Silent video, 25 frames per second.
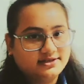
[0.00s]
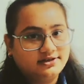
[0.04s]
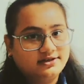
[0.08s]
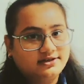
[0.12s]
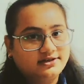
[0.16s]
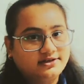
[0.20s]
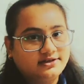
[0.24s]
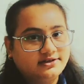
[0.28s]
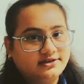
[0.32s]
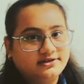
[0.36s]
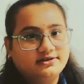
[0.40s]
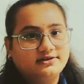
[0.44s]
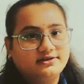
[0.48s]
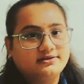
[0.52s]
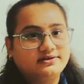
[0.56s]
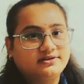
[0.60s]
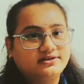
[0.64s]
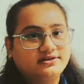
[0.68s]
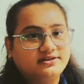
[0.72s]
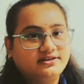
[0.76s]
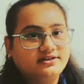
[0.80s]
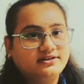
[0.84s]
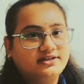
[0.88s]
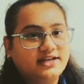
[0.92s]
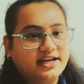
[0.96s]

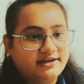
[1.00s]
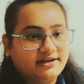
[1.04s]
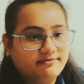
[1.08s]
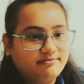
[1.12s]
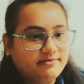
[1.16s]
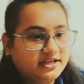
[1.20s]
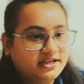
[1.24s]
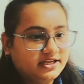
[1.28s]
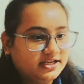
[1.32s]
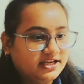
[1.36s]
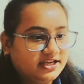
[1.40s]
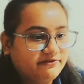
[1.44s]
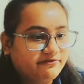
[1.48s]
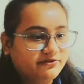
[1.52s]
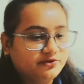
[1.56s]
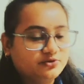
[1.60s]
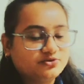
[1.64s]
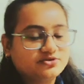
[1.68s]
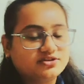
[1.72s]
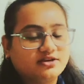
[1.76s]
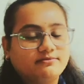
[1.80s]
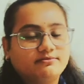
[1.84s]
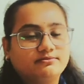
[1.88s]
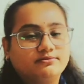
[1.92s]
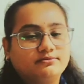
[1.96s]
Let me give you
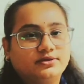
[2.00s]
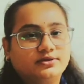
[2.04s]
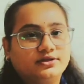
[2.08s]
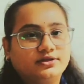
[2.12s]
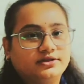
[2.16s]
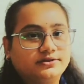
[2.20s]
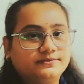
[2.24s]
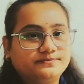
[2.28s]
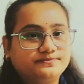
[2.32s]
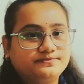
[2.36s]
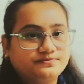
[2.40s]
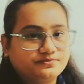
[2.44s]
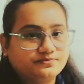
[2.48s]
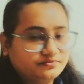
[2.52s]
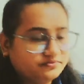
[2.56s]
some